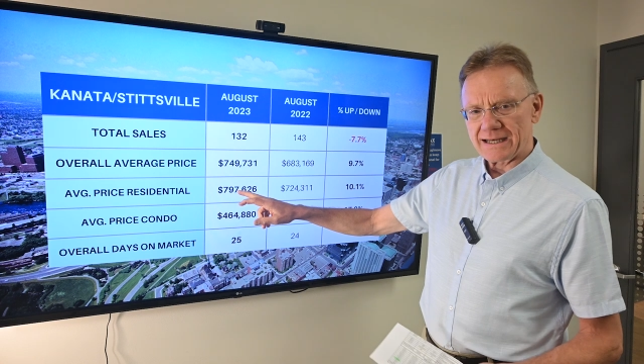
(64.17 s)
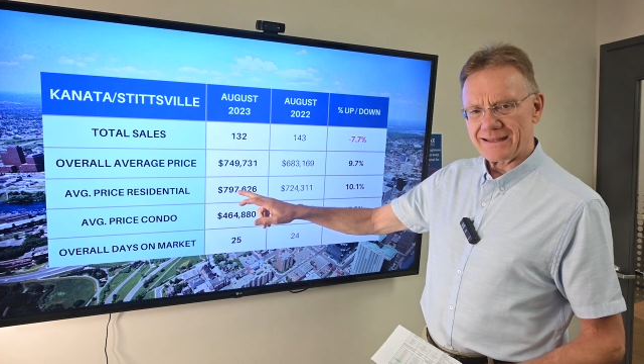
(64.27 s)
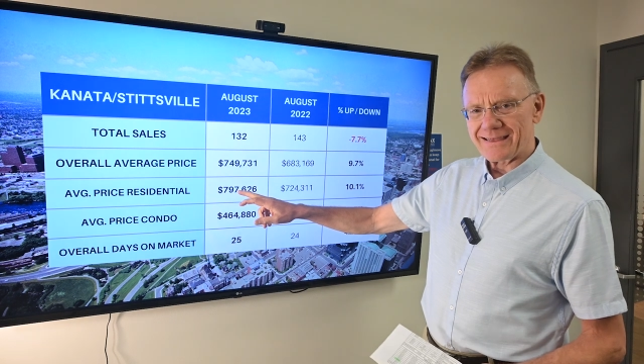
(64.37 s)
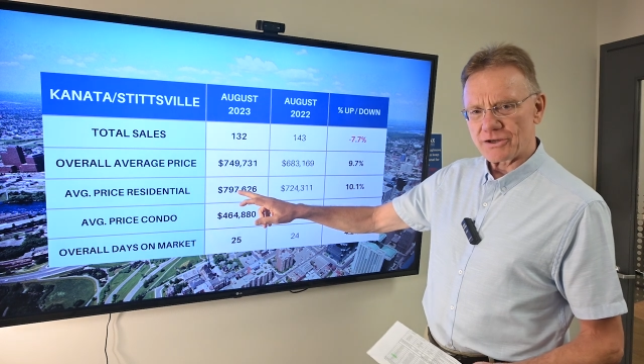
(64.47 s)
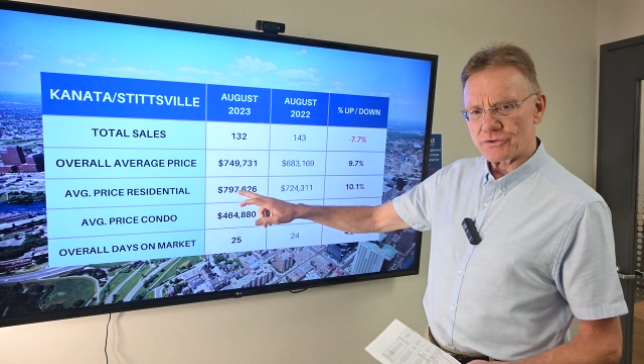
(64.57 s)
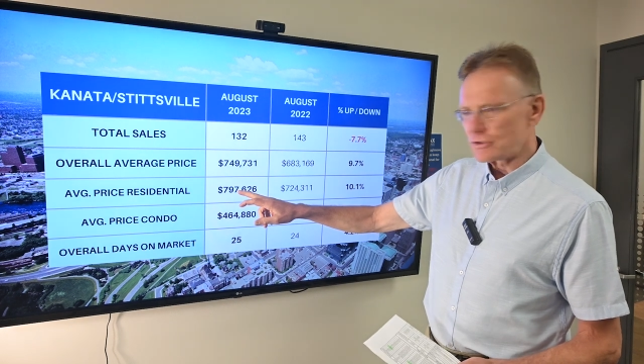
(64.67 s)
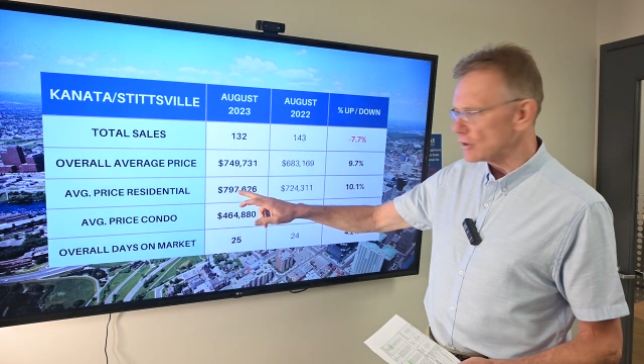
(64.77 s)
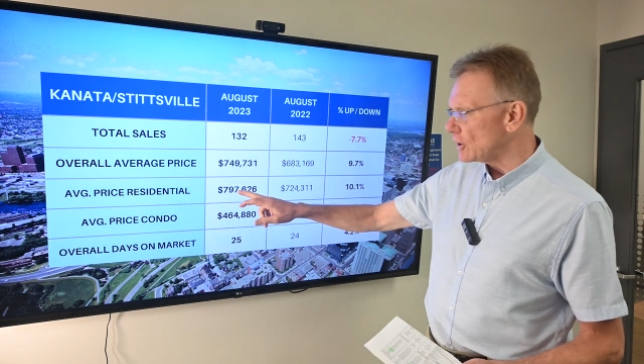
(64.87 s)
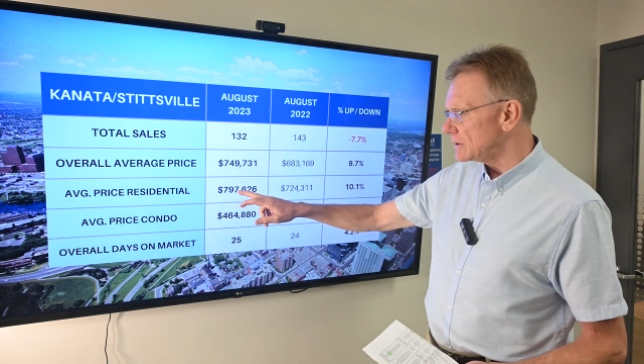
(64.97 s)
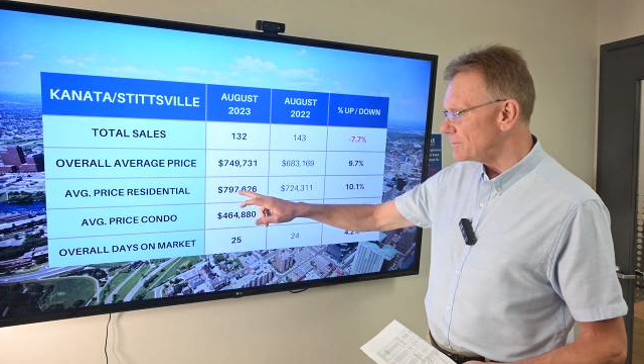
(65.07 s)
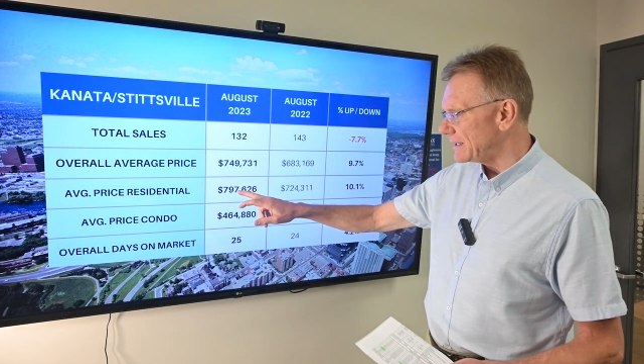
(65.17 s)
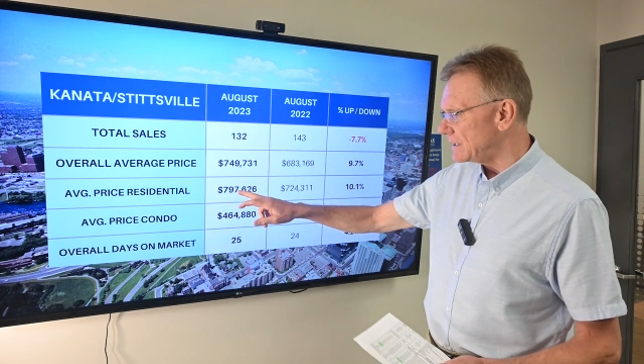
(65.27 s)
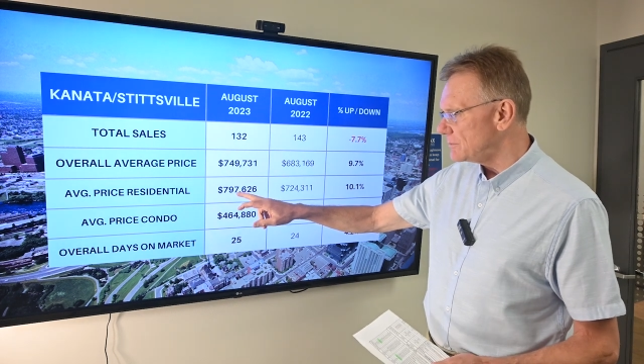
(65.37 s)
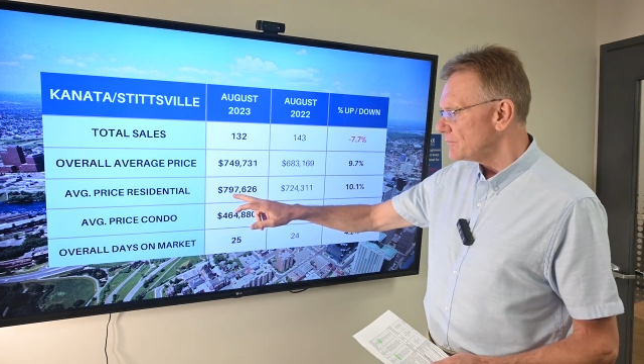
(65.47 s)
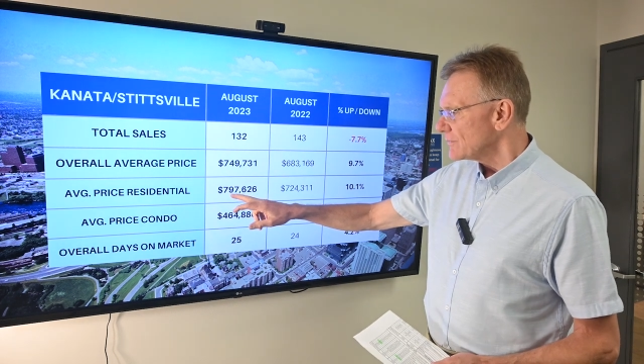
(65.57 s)
anything other than a
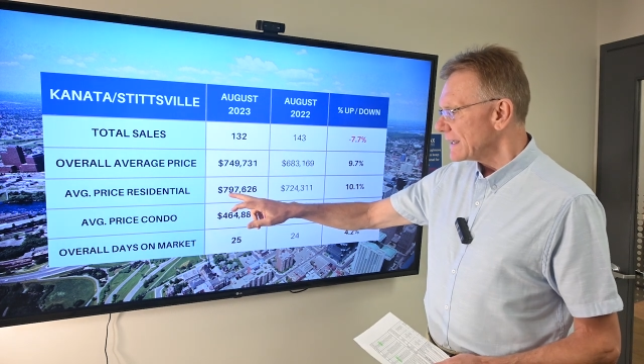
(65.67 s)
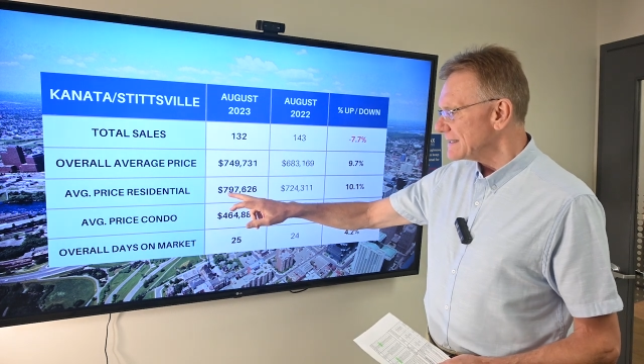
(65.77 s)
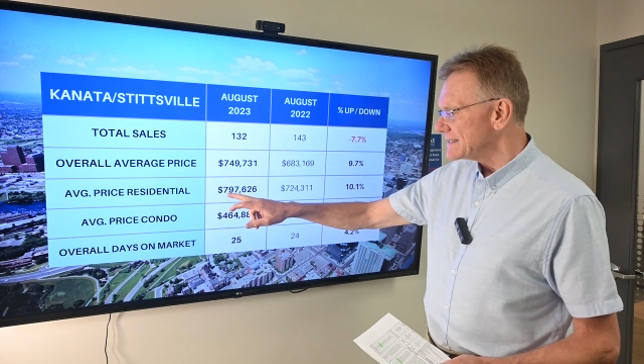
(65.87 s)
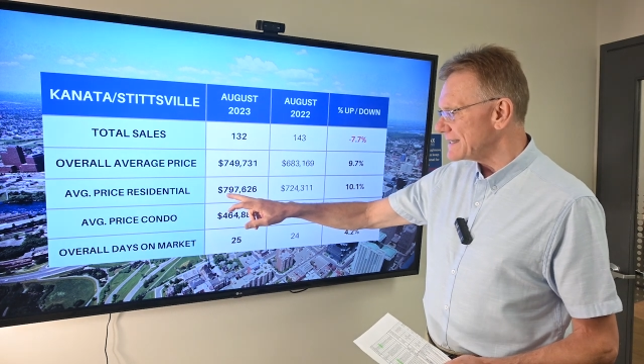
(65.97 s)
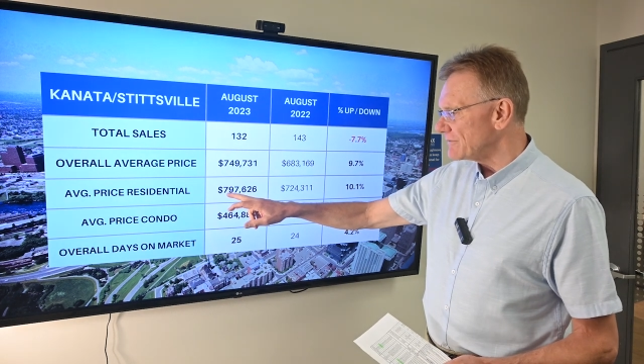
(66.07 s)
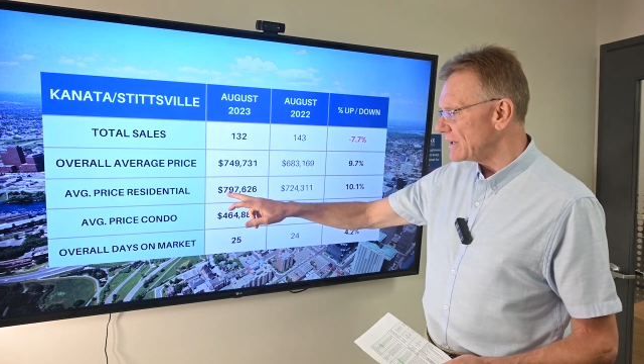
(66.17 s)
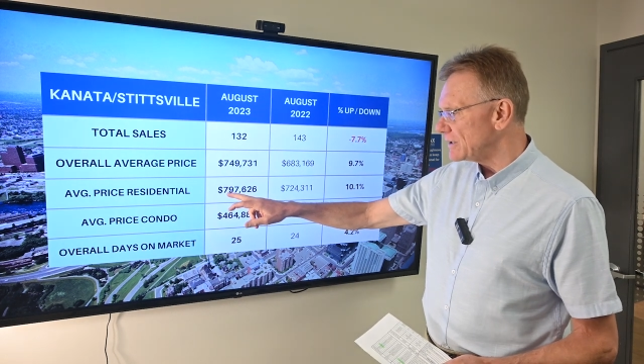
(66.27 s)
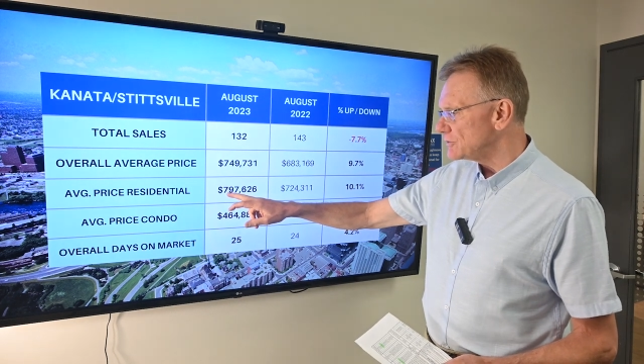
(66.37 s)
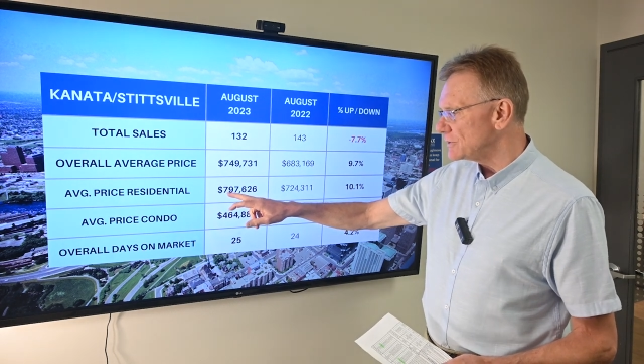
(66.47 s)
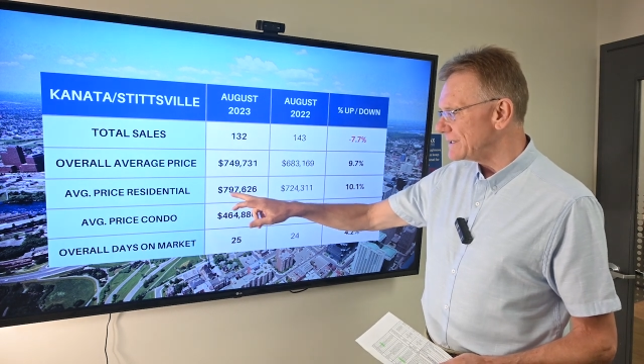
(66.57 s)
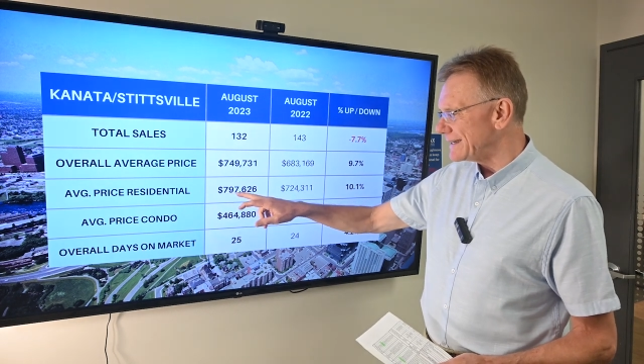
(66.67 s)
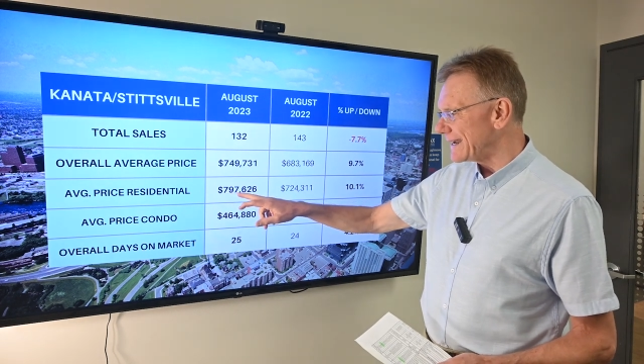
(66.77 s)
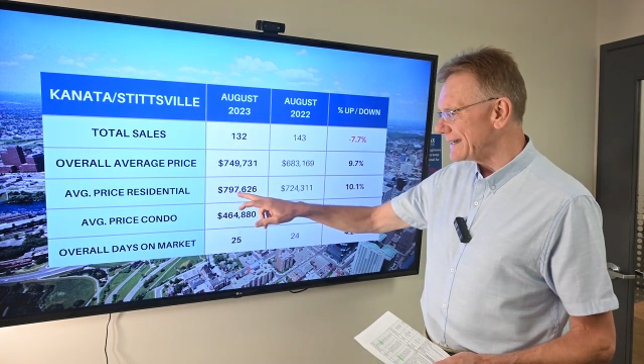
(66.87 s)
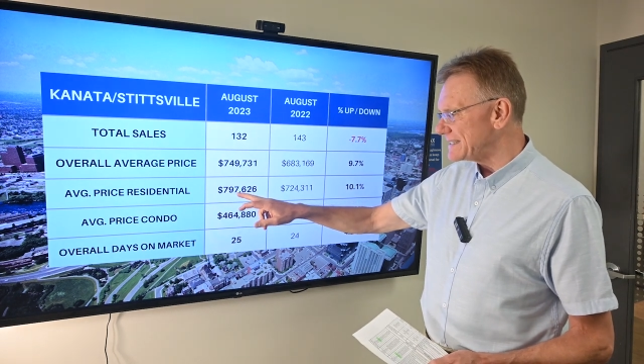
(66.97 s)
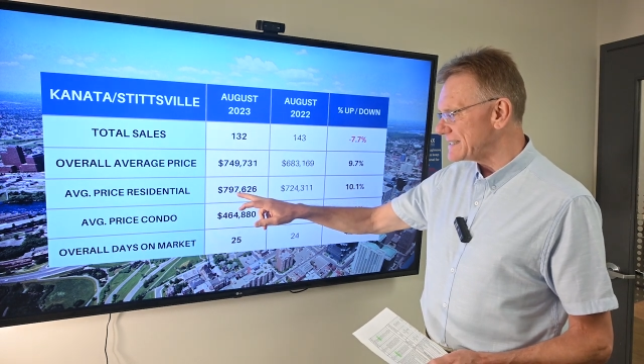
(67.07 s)
condominium,
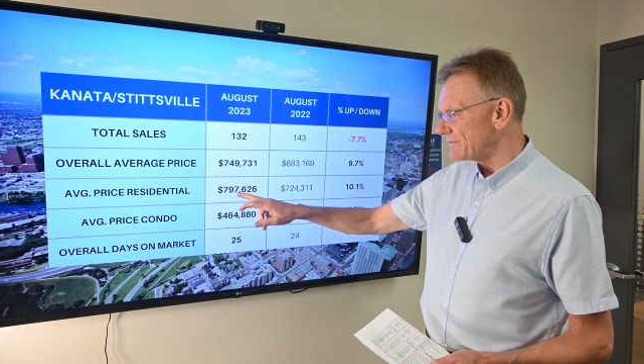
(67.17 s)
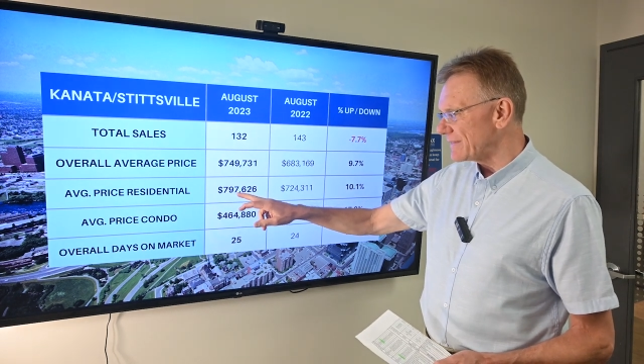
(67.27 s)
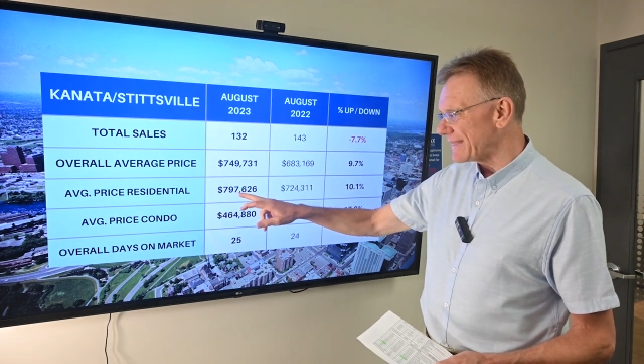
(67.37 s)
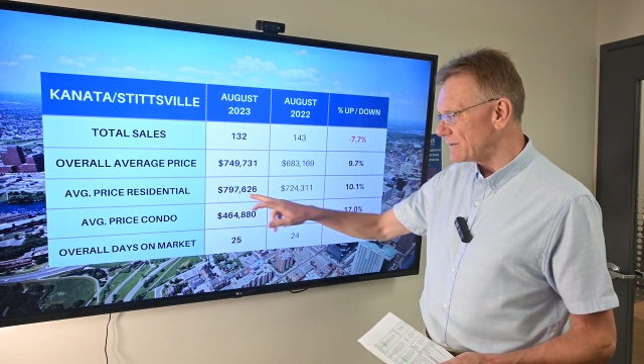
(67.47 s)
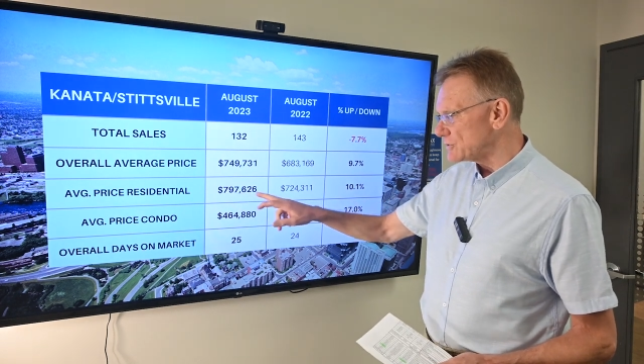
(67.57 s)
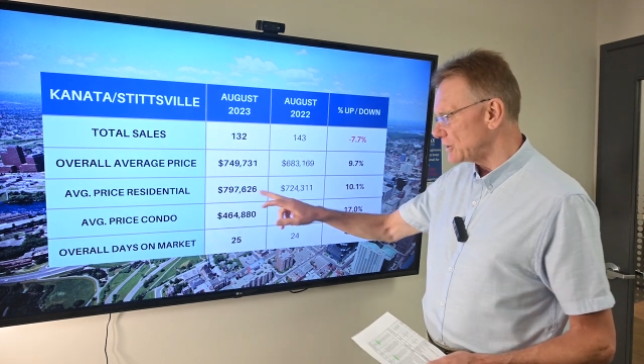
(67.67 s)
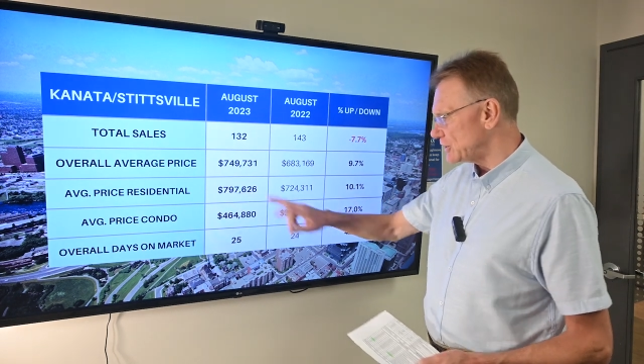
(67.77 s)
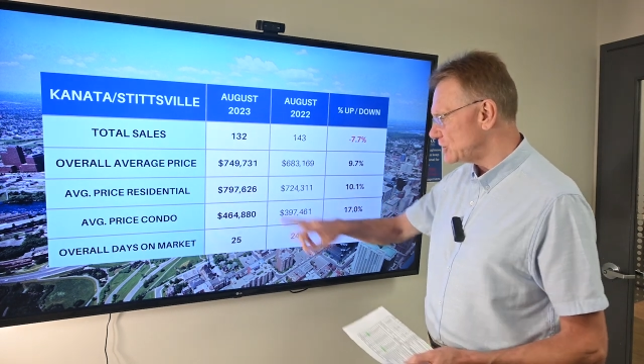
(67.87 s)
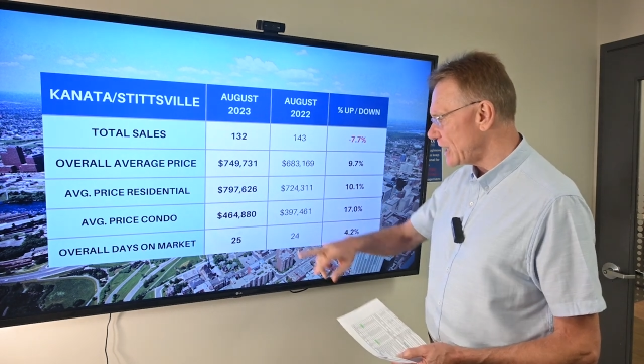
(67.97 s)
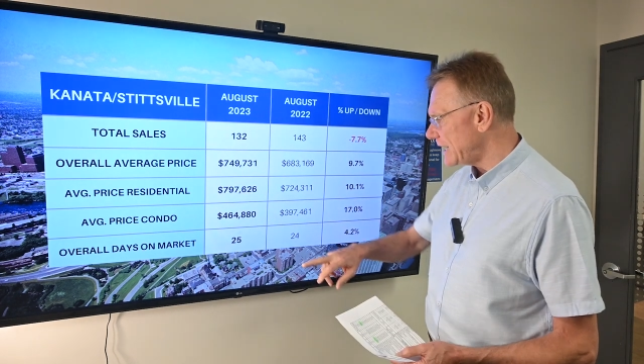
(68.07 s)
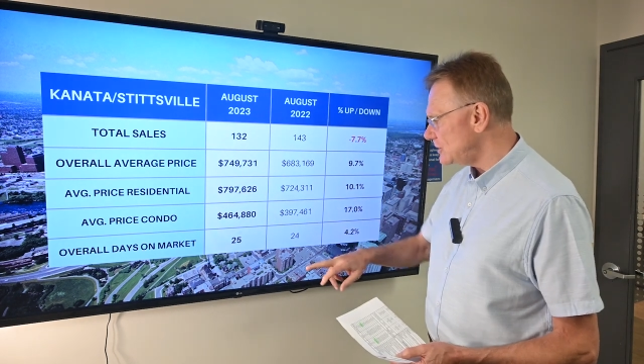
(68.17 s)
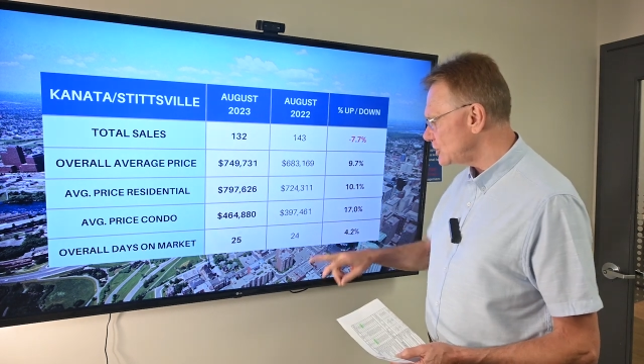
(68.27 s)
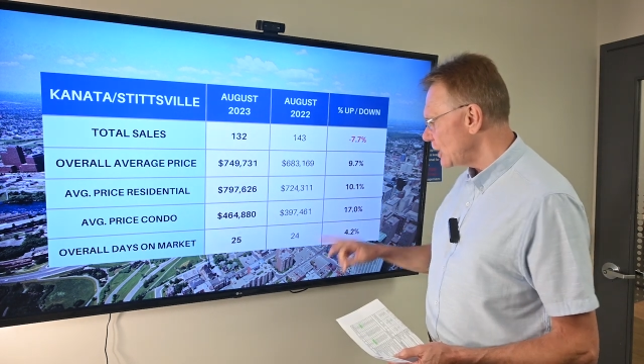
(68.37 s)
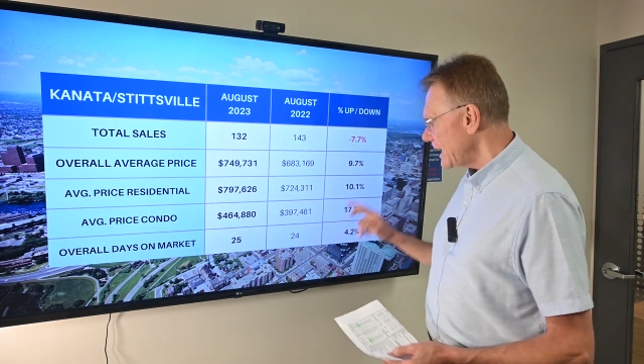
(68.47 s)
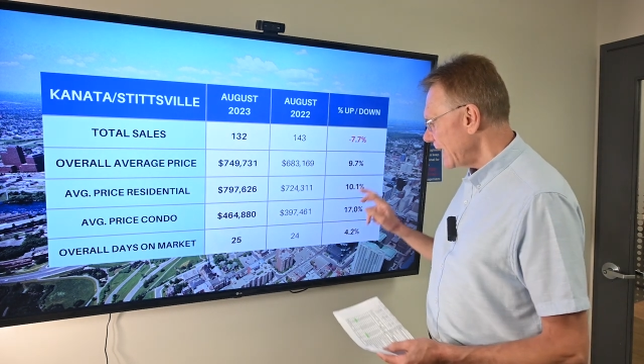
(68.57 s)
797,000 and change,